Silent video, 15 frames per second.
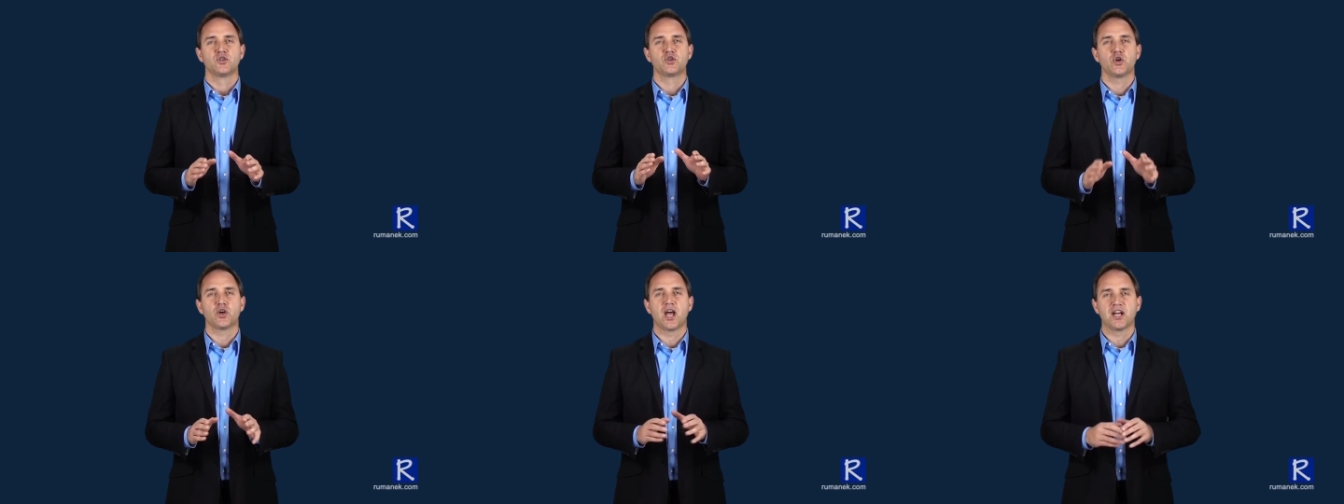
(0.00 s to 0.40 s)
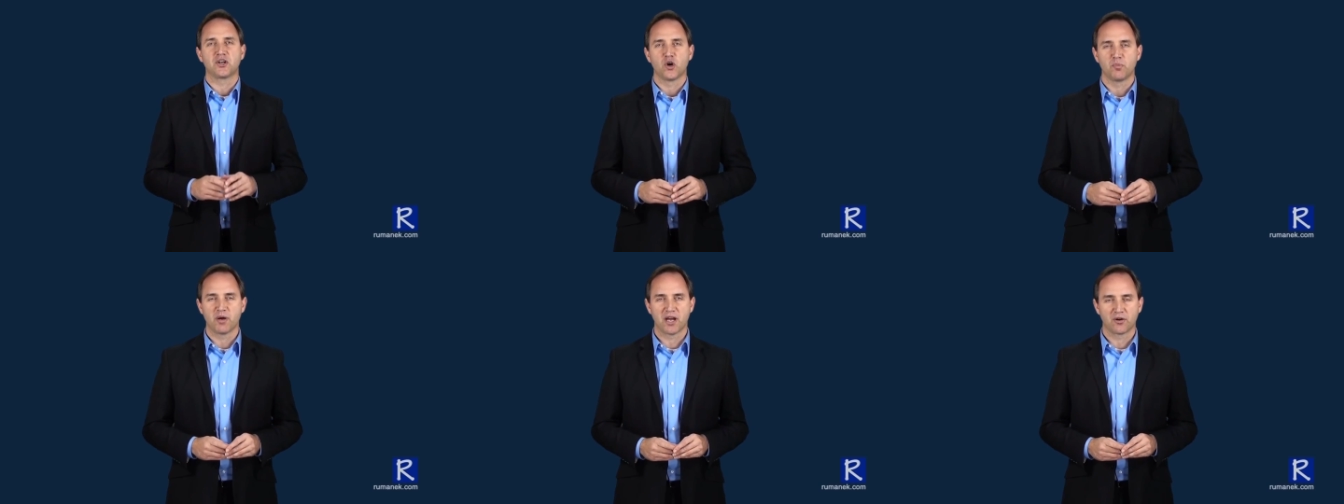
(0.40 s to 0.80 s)
Should I
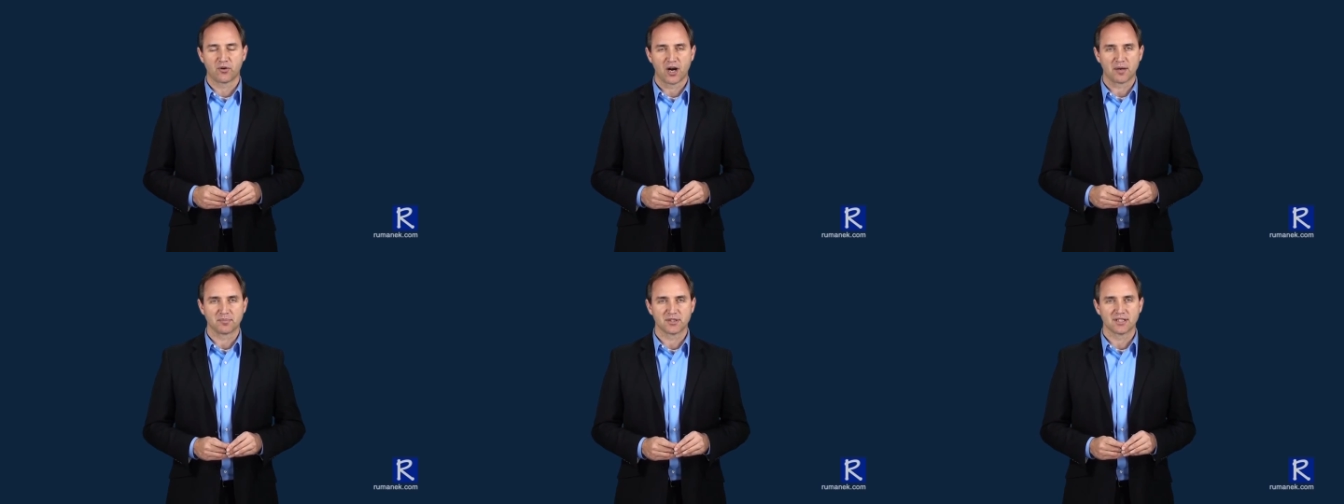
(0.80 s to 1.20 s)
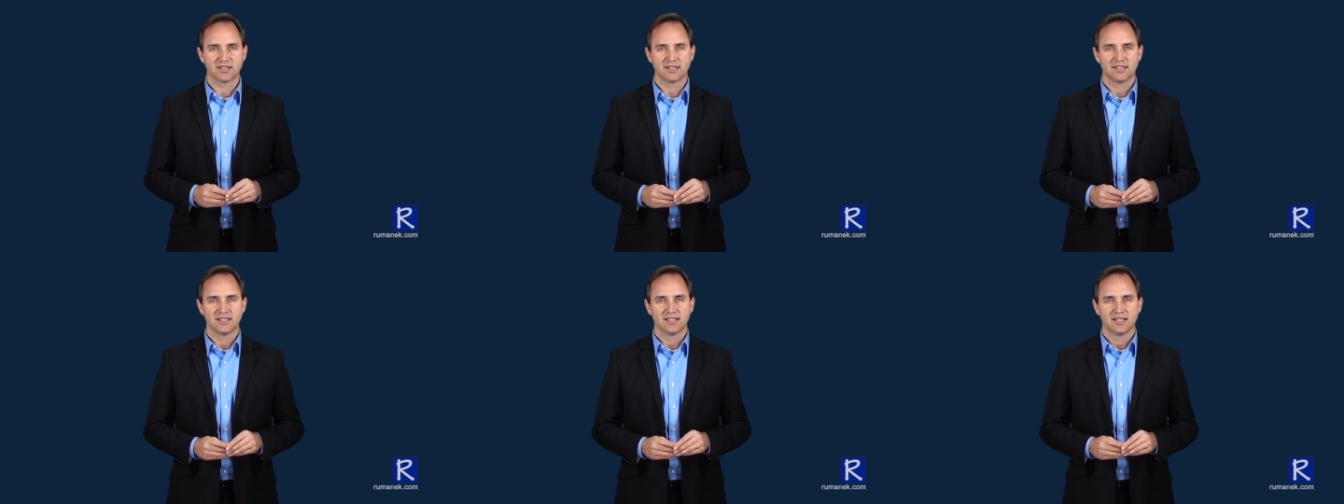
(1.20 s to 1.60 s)
go bankrupt?
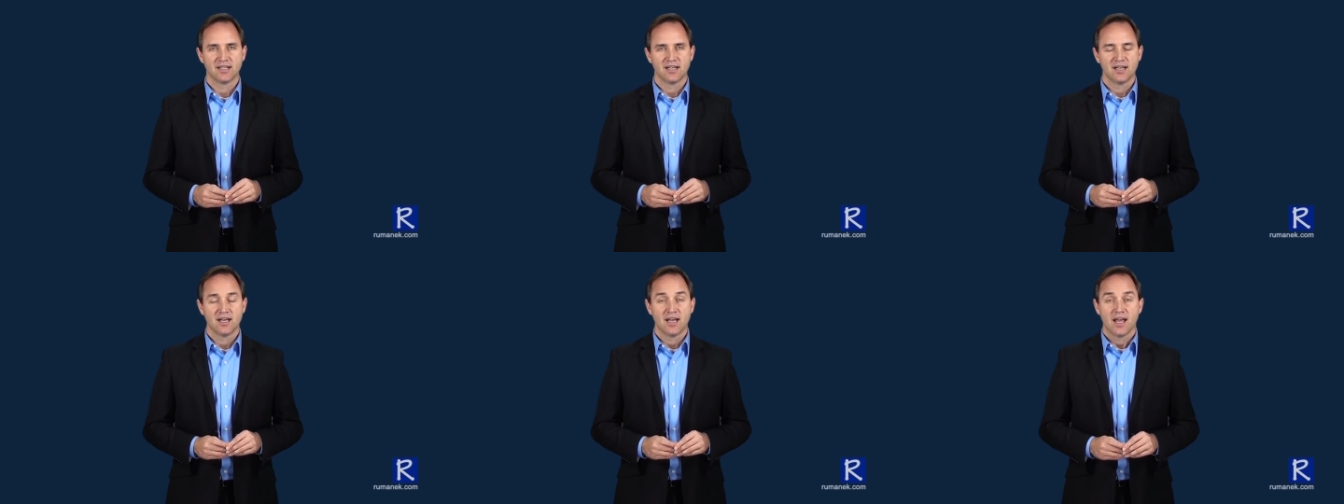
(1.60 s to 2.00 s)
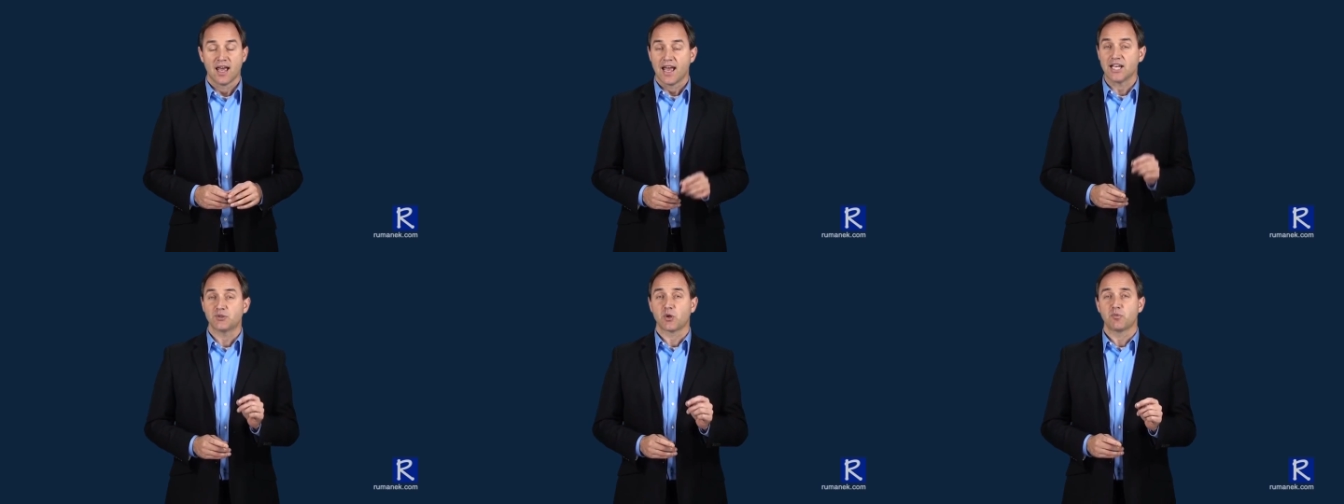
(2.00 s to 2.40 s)

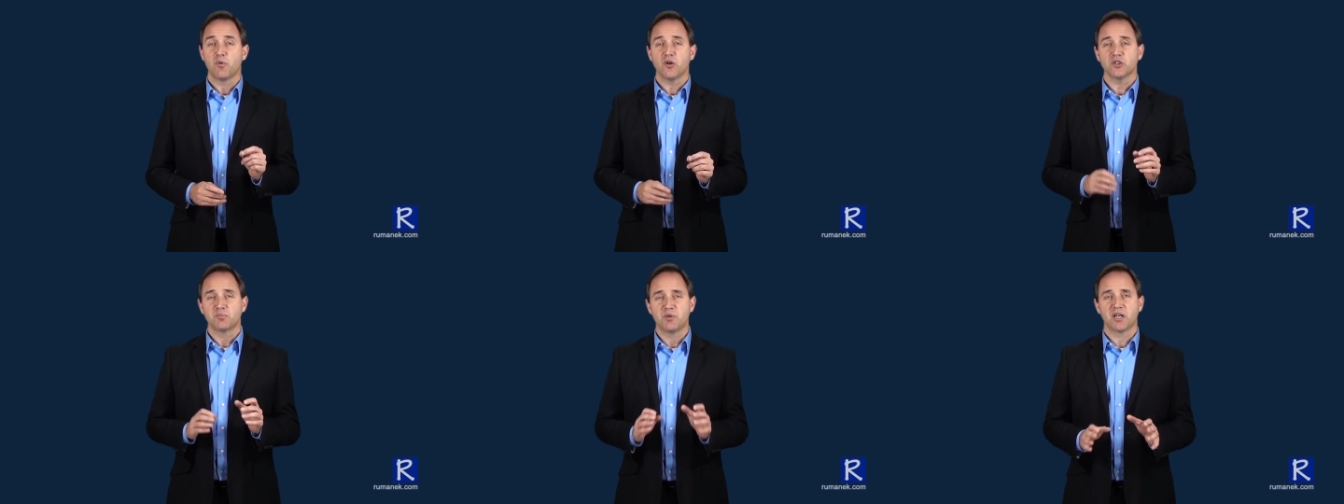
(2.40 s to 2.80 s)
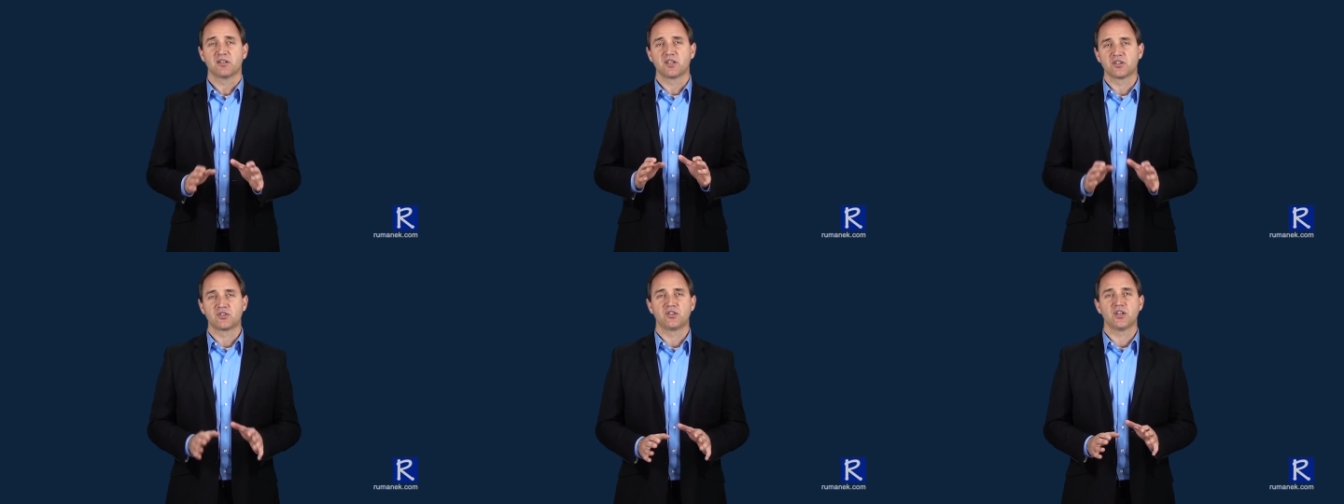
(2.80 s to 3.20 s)
As with most
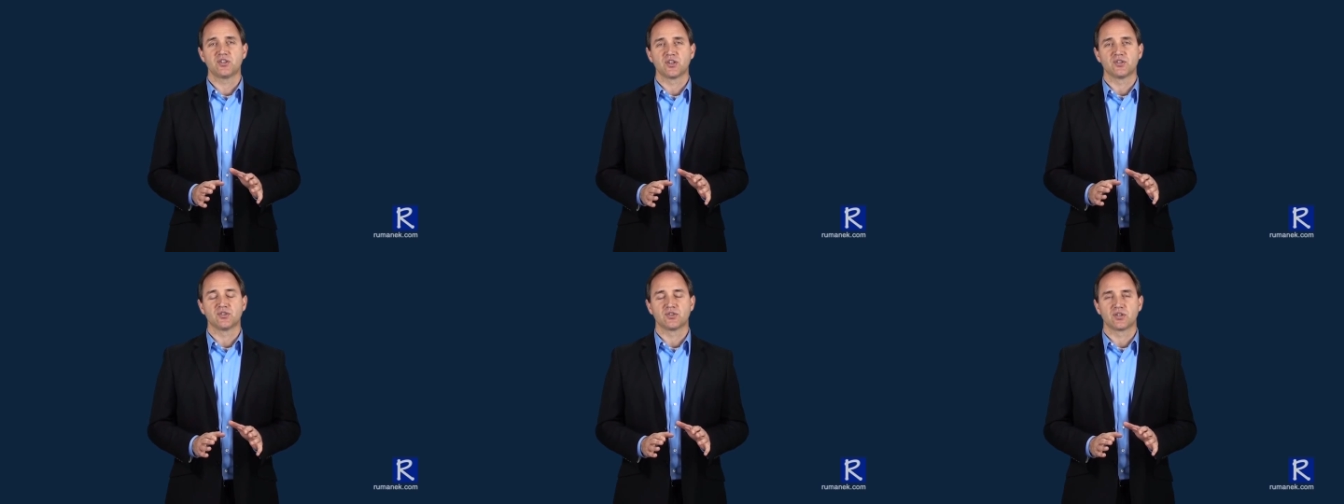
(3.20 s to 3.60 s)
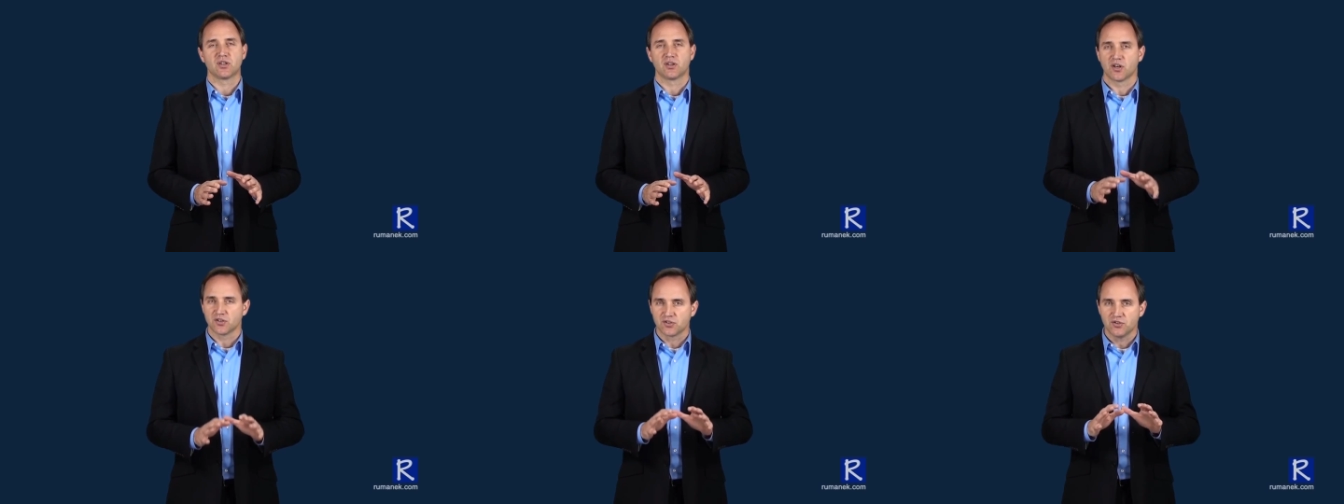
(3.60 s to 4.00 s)
big decisions,
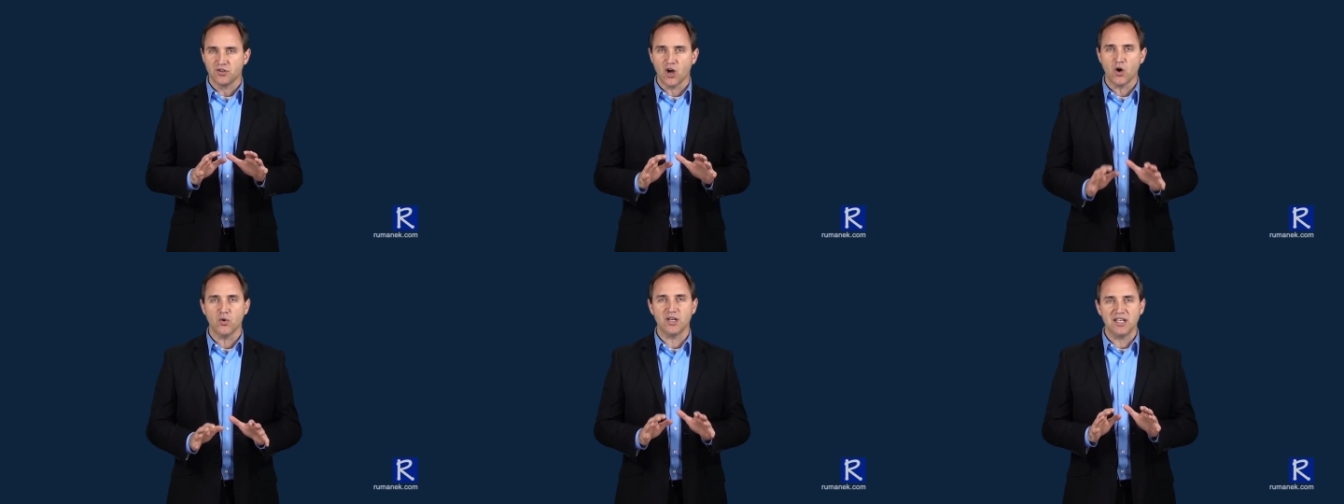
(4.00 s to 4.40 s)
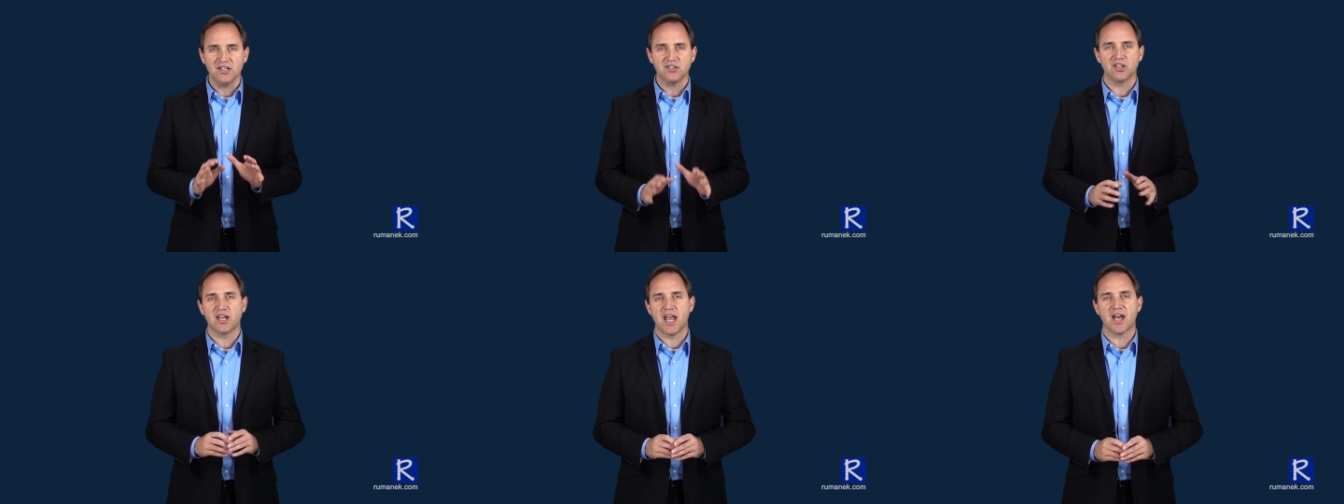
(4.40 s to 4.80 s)
there's no
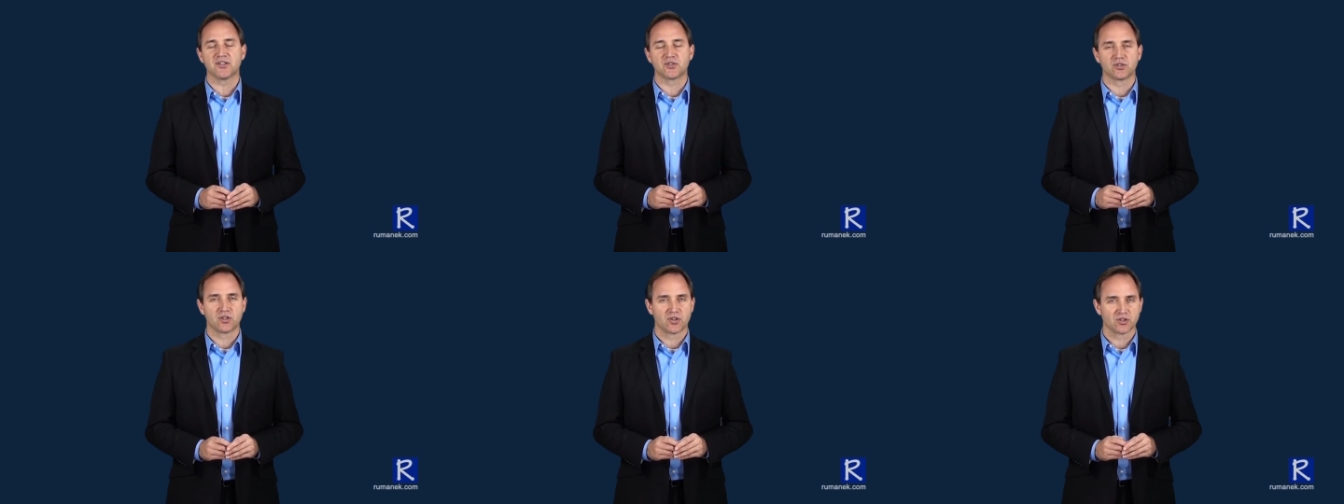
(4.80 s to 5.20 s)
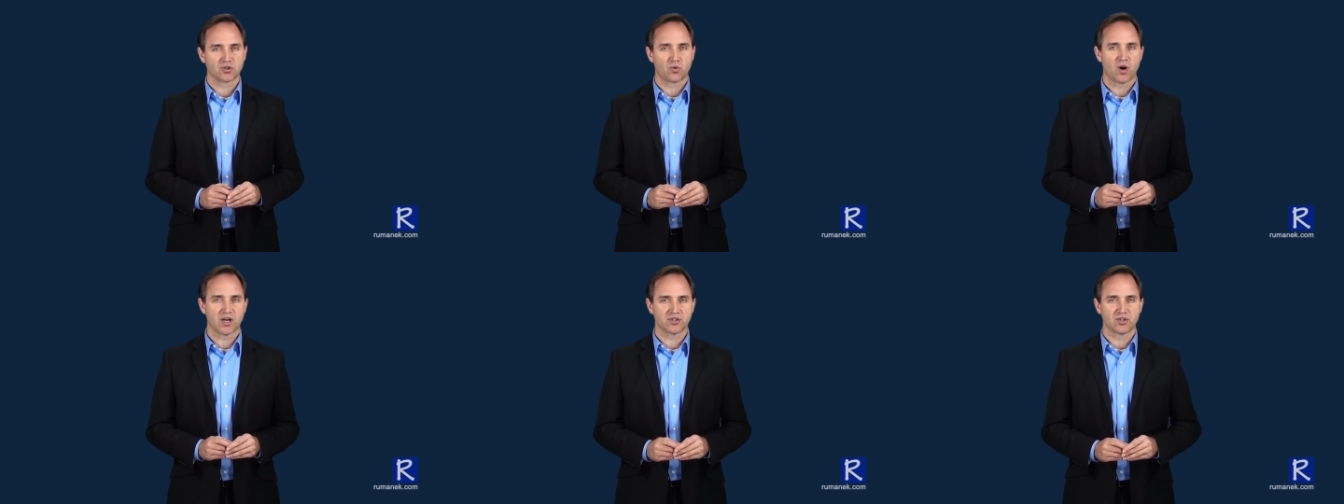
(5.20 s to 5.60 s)
easy answer to this
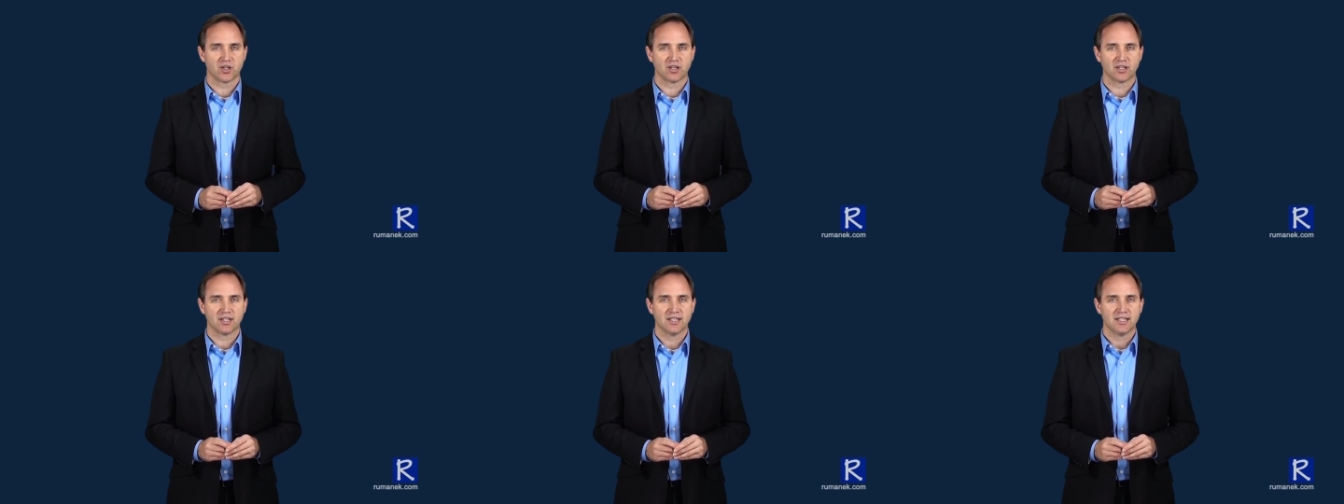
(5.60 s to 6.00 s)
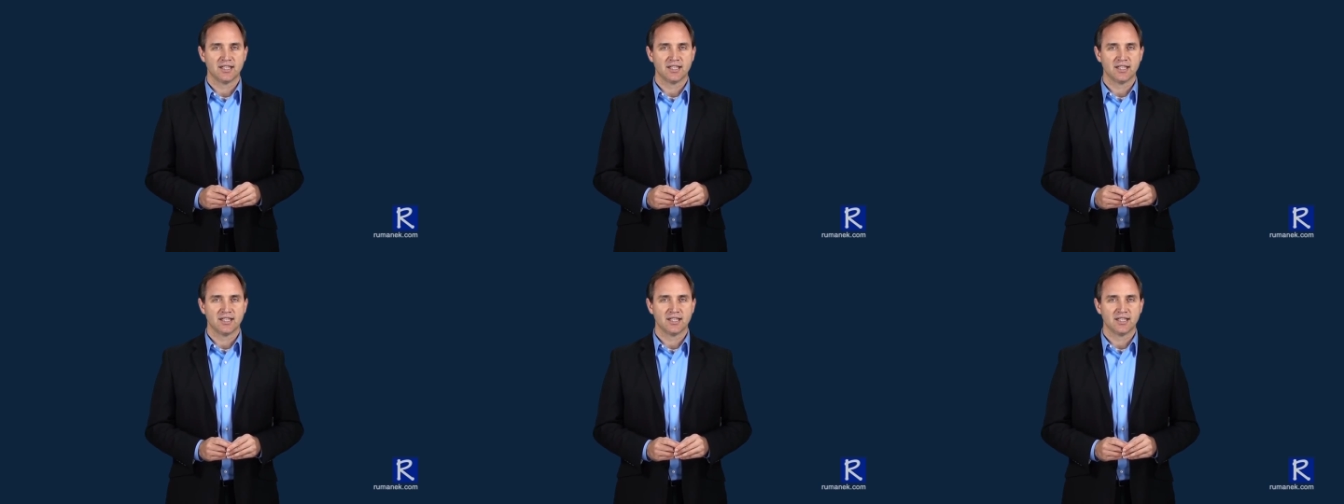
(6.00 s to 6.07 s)
question.